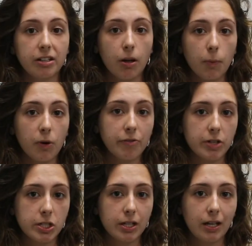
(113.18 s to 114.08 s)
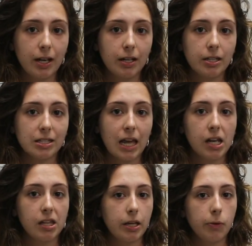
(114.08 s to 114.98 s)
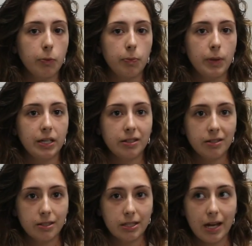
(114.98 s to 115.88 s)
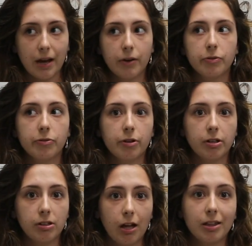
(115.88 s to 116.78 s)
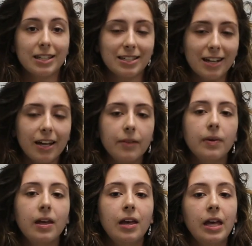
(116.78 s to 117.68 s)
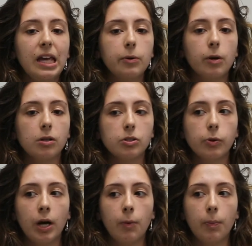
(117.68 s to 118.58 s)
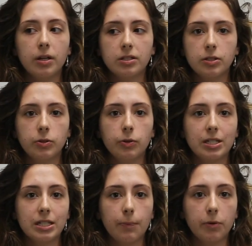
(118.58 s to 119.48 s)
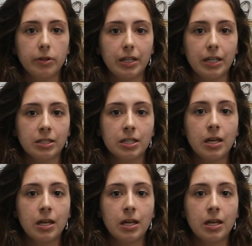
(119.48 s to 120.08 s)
a lot more efficient, and the satellite would be down for a lot less time. It would also help us to assemble things